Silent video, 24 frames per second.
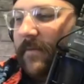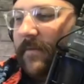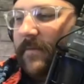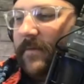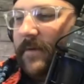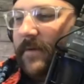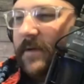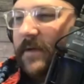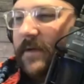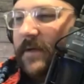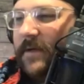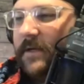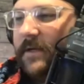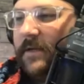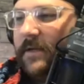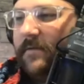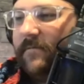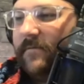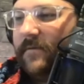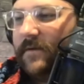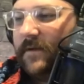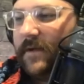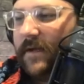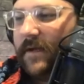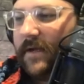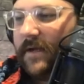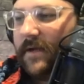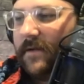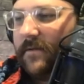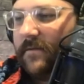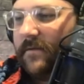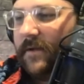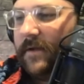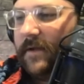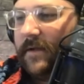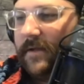you could get even like a
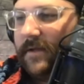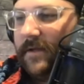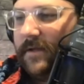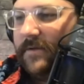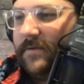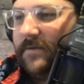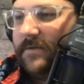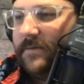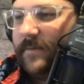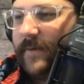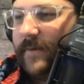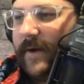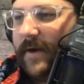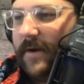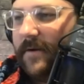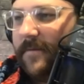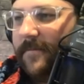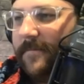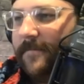lightly used pair.